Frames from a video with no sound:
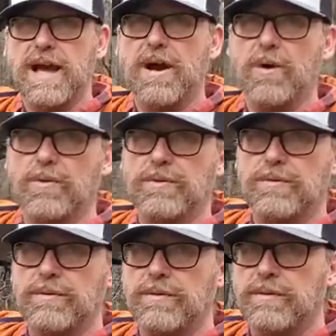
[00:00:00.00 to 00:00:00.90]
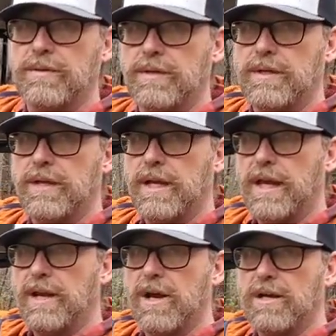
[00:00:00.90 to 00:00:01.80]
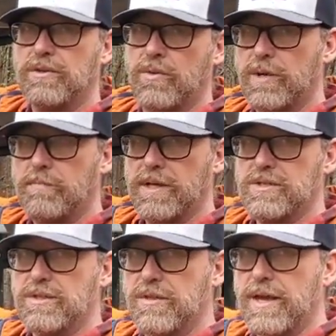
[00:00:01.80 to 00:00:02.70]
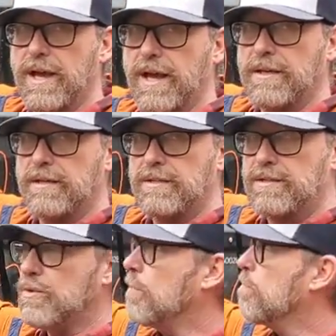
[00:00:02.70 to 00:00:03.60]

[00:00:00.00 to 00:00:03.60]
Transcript: out and hung the quick pitch to that. So it